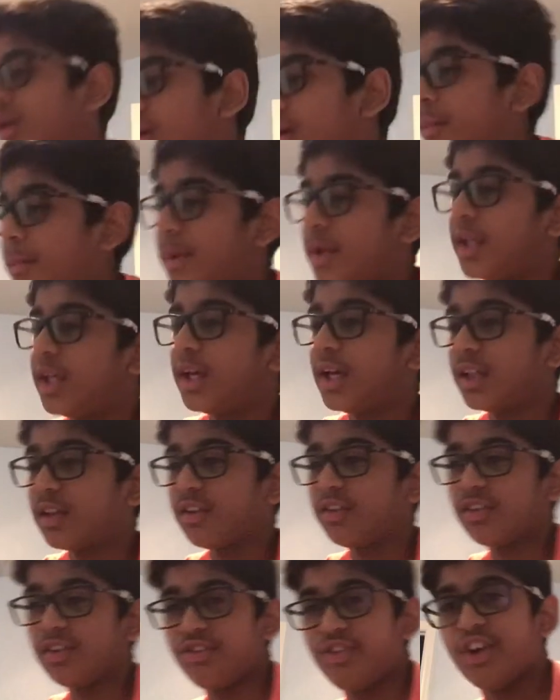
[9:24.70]
I need to get
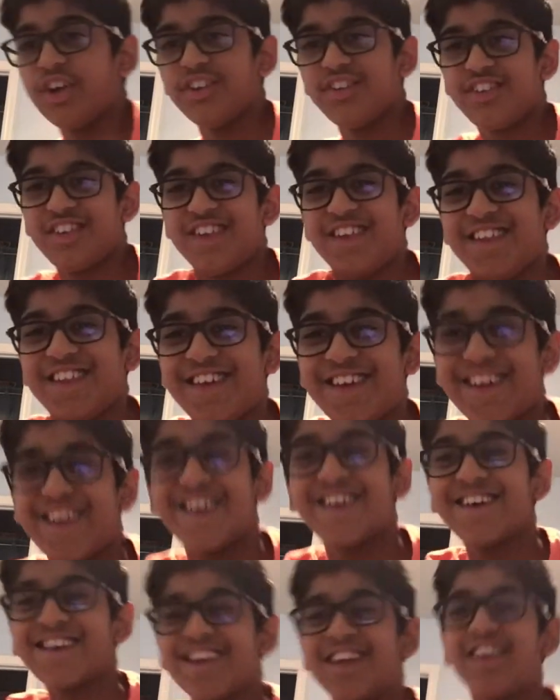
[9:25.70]
this adjusted.
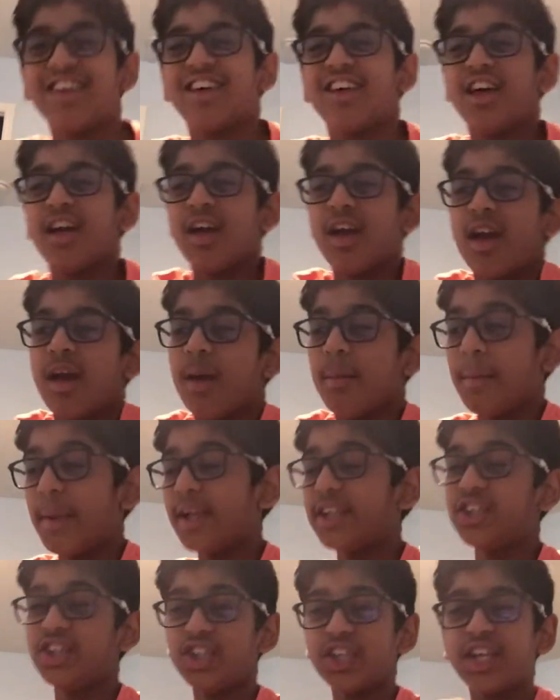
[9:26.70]

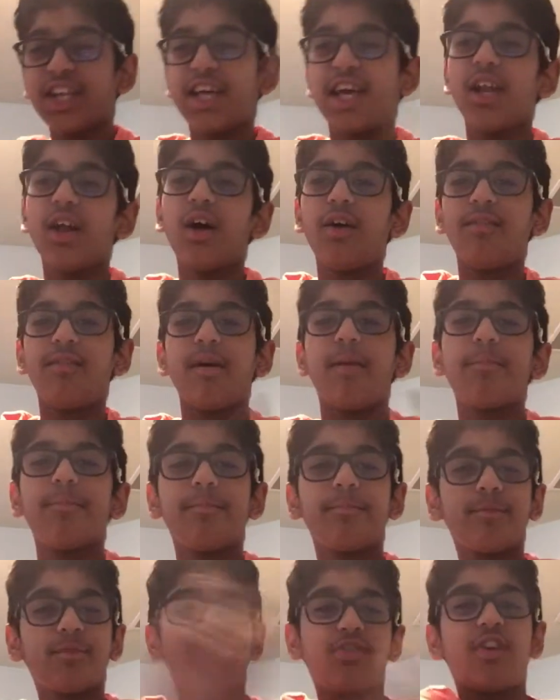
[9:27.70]
Make sure you can hit all of them.
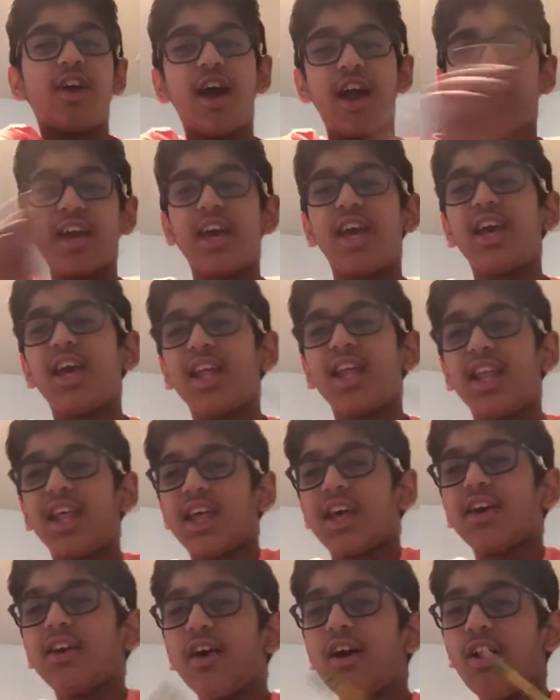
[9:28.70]
Try
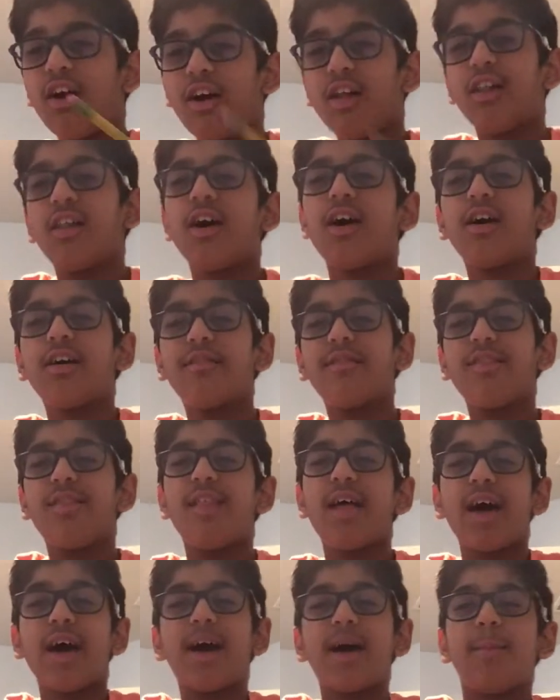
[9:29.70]
hitting all of
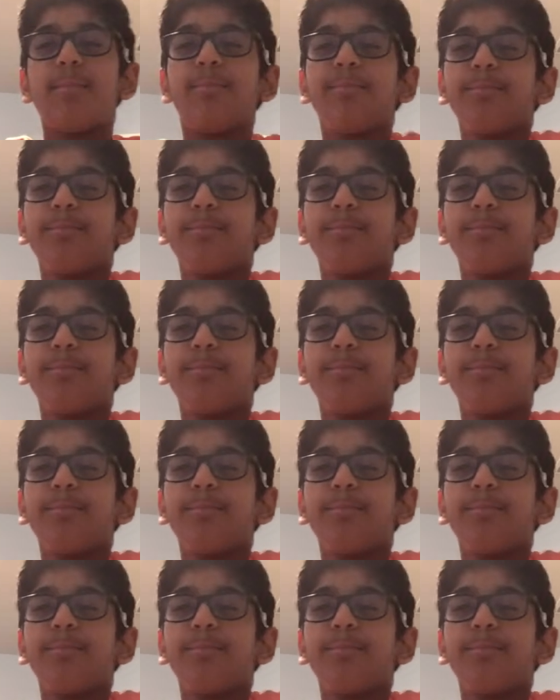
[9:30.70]
them,